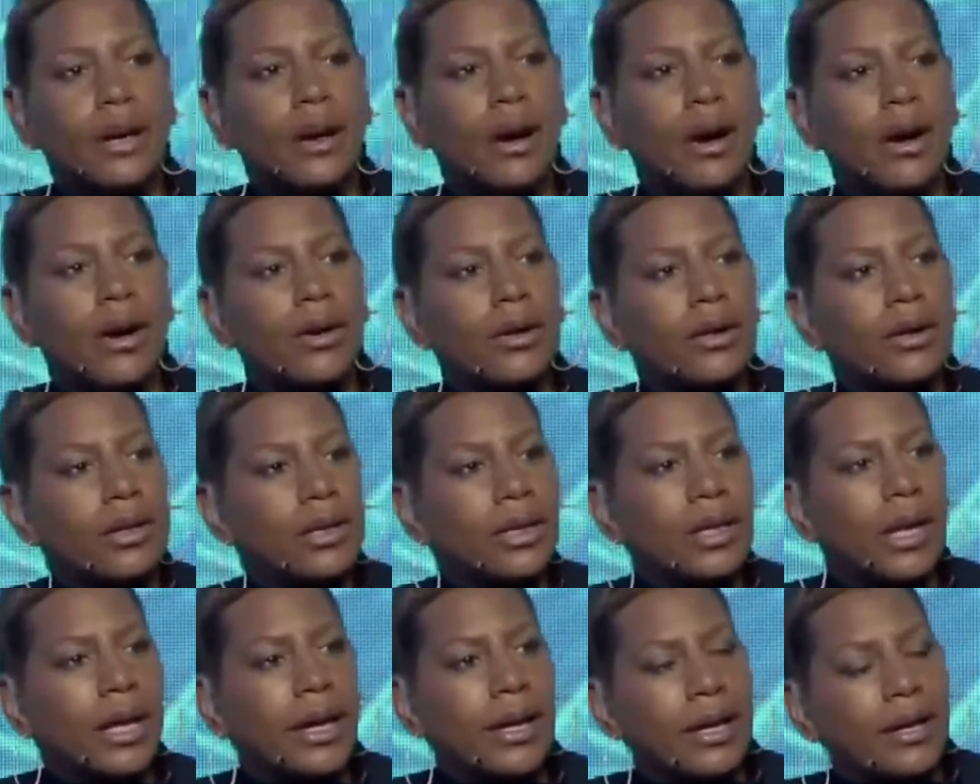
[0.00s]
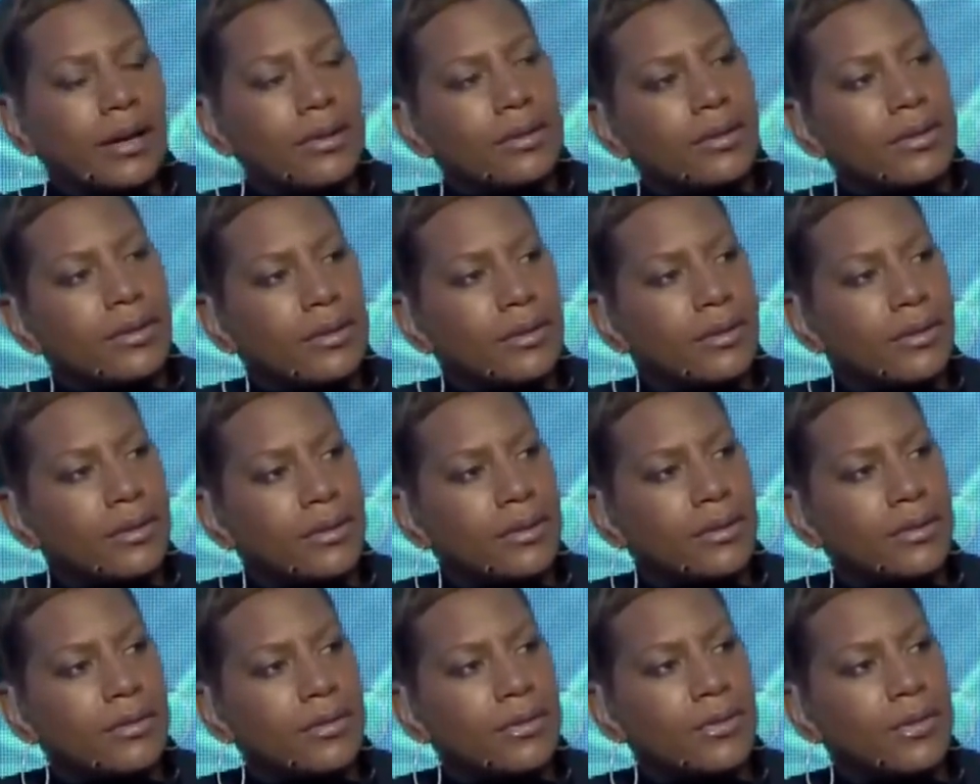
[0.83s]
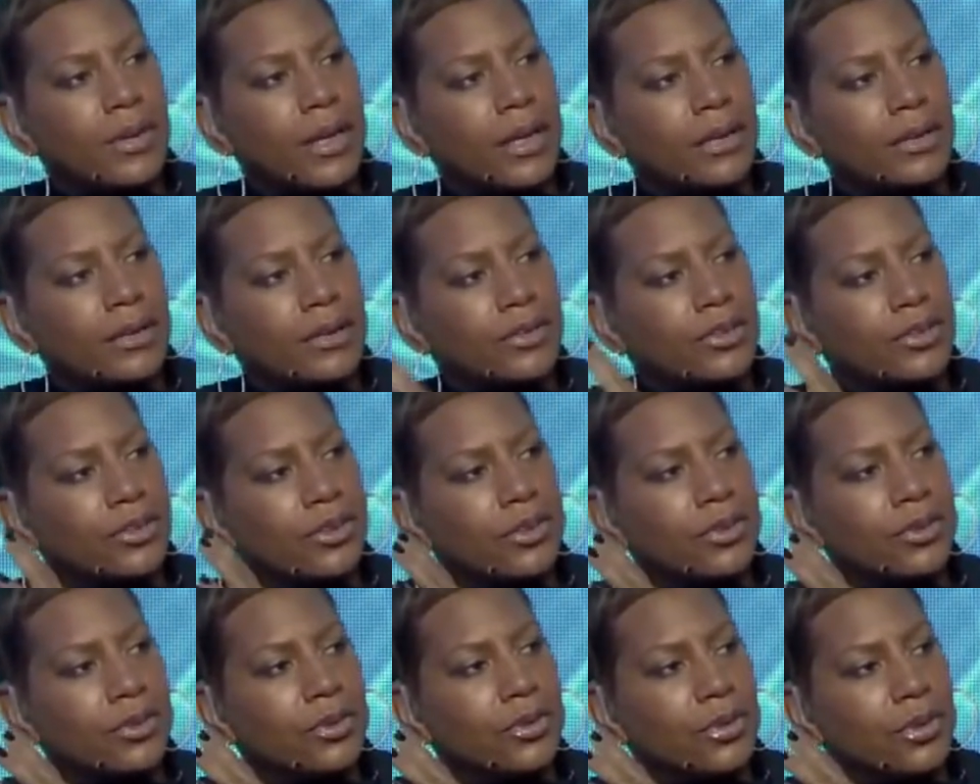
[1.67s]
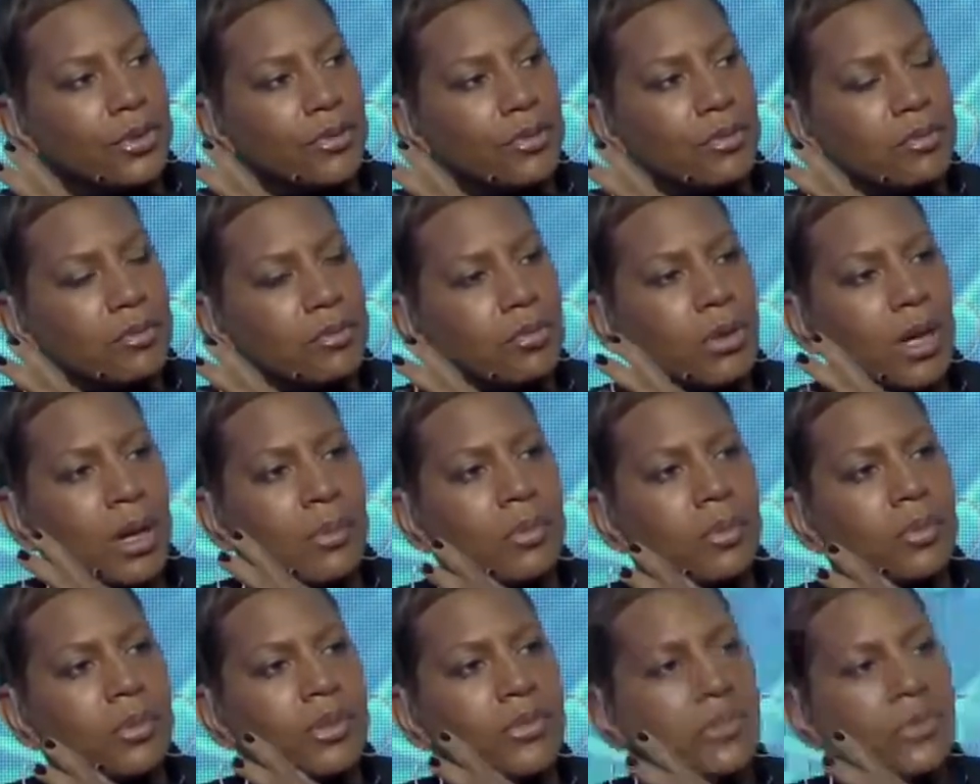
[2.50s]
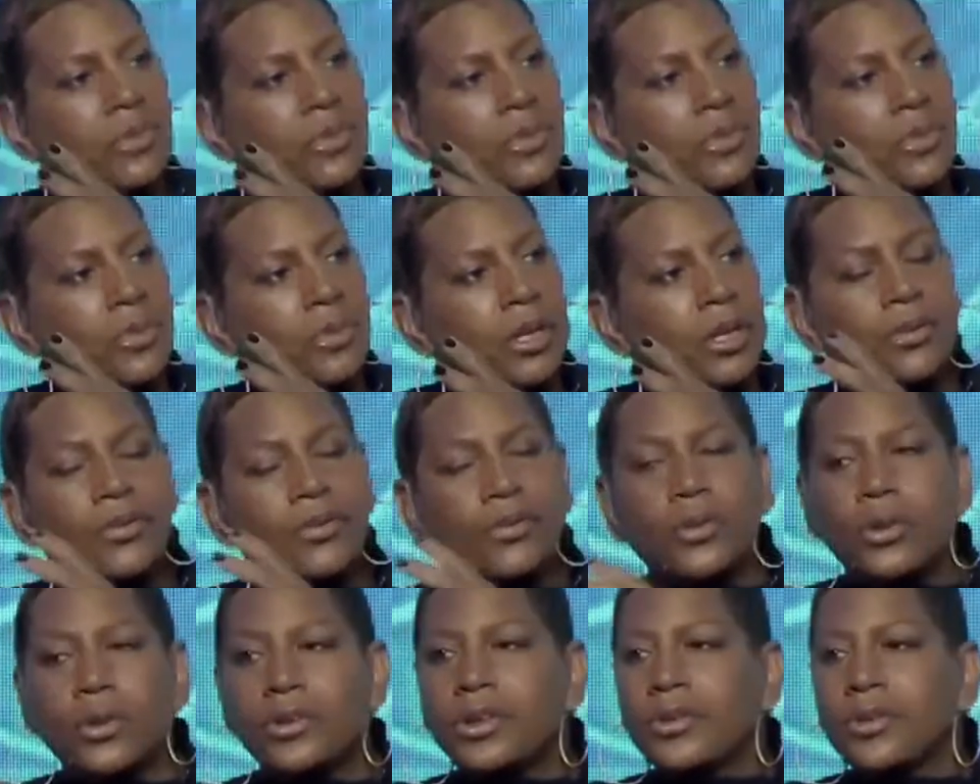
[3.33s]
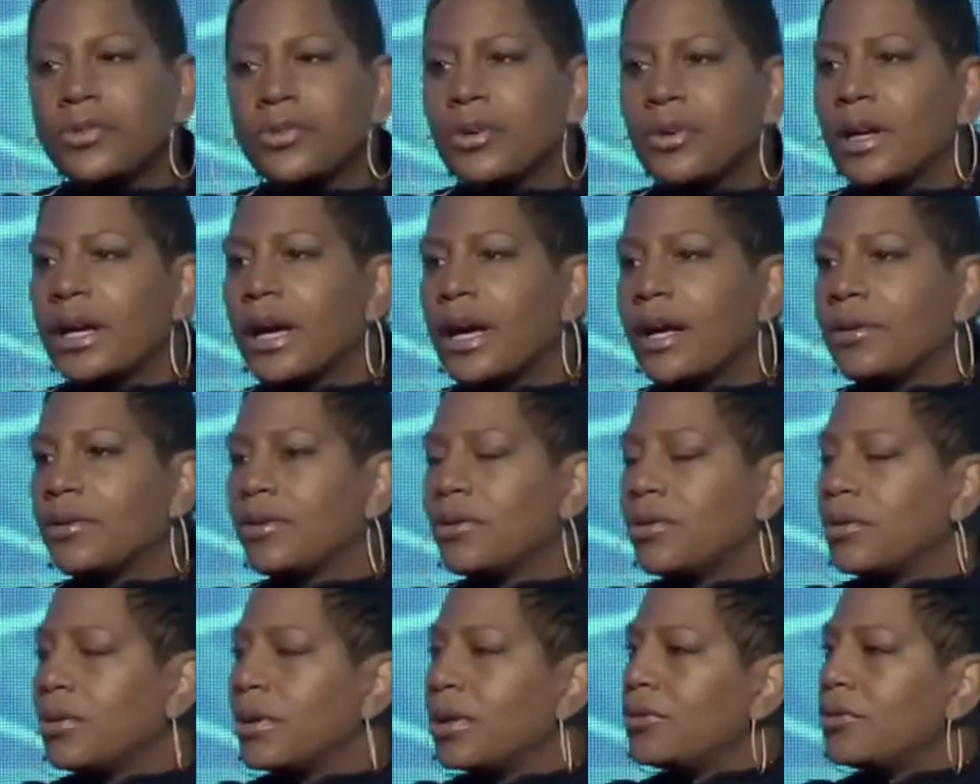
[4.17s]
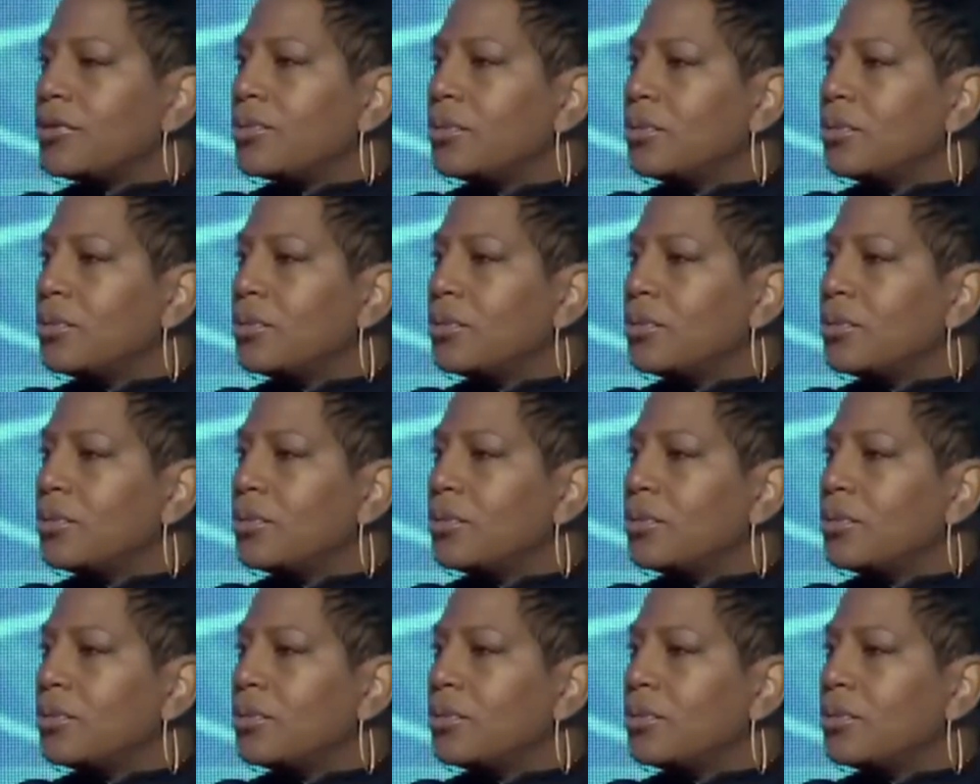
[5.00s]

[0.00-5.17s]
our clients fell into probably 3 or 4 different categories.